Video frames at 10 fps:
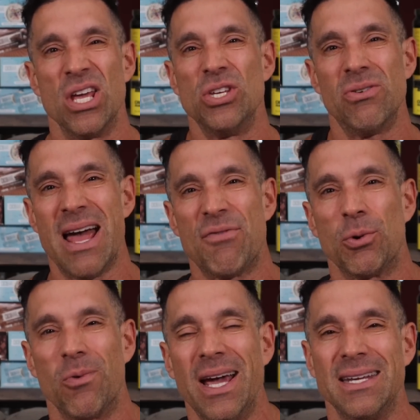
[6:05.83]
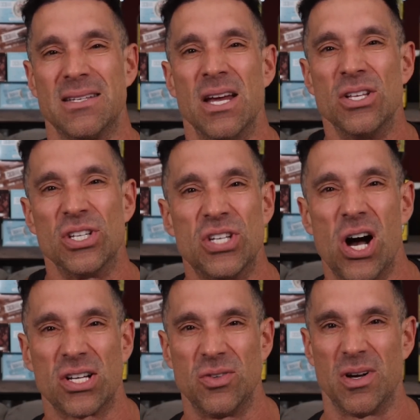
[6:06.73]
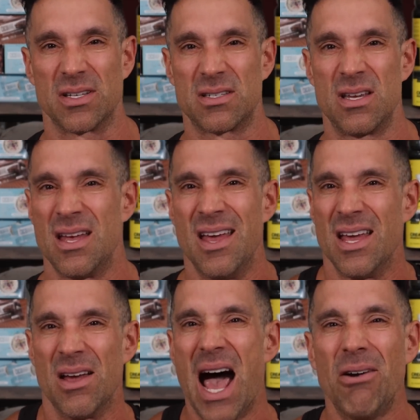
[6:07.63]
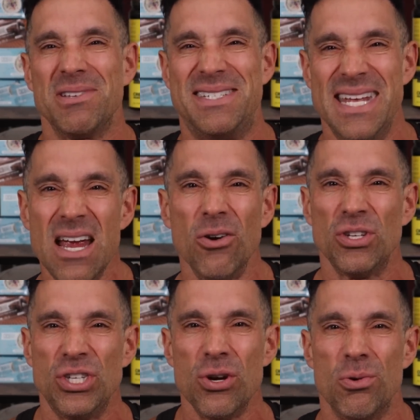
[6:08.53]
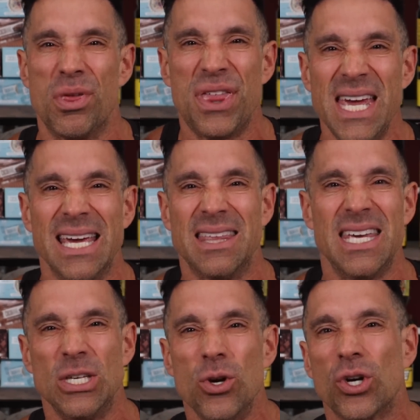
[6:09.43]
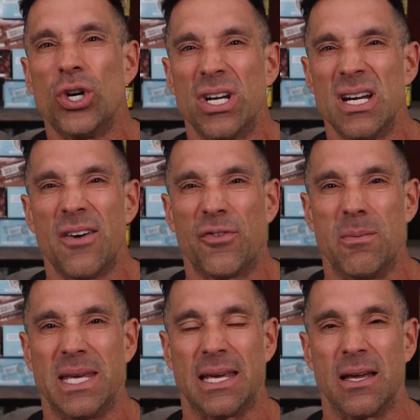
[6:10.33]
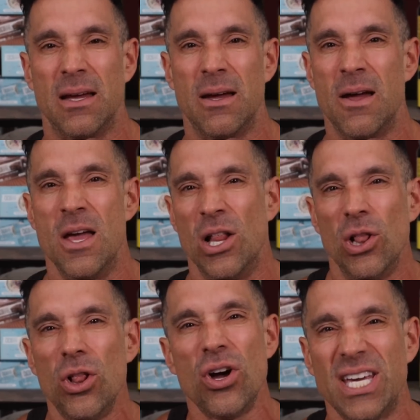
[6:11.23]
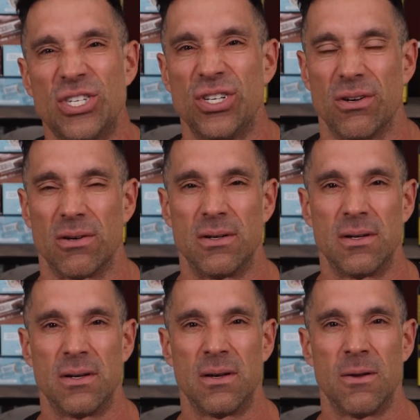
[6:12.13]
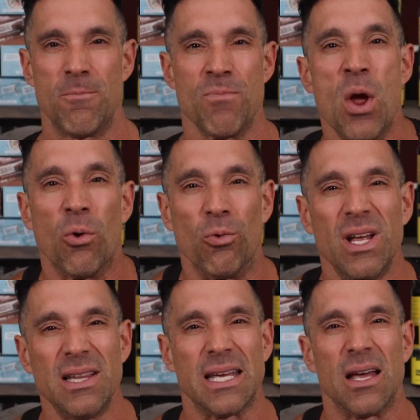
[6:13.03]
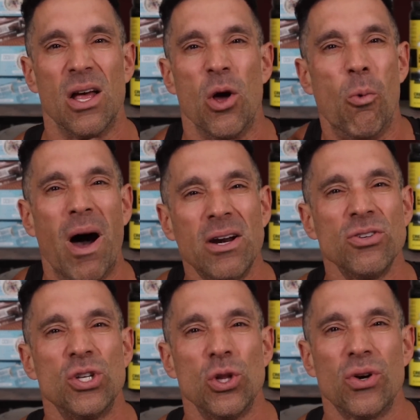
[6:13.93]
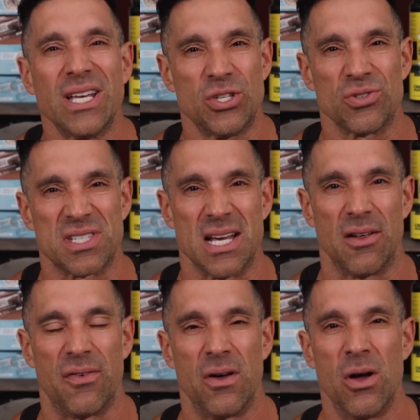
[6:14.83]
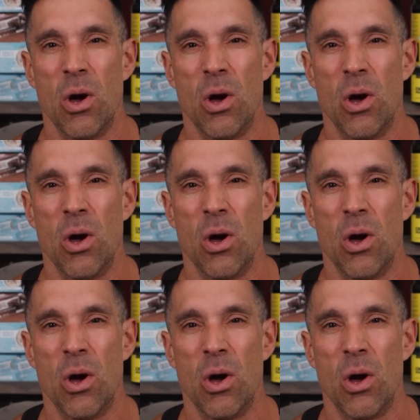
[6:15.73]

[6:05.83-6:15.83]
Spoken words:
You don't have the right to talk to us. How dare you think that you're good enough for me? Look at you. Really, why don't you look at yourself?